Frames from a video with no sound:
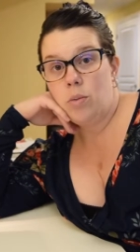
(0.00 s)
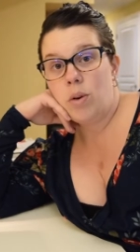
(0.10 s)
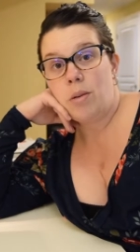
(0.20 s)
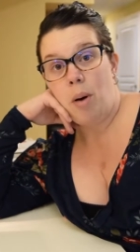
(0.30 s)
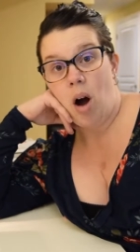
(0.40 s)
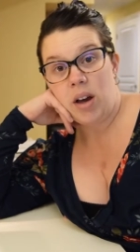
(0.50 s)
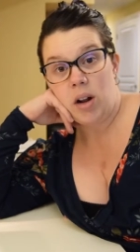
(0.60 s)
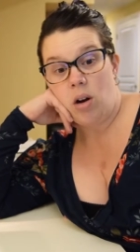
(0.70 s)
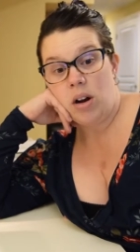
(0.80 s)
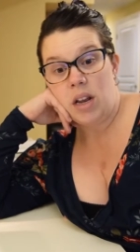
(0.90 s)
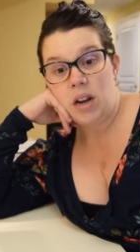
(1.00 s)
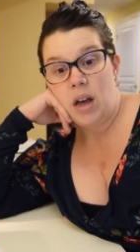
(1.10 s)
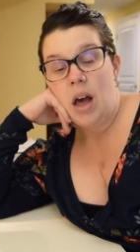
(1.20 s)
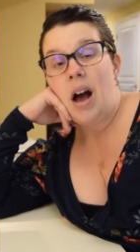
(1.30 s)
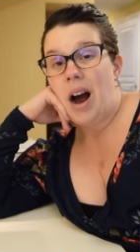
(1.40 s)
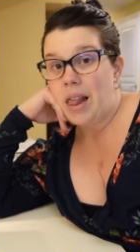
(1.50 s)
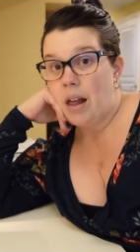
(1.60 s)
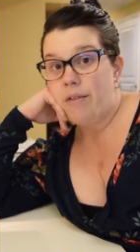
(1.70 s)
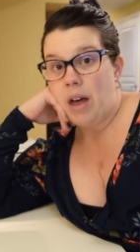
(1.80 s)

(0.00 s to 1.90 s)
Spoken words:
with a pocket on it. I love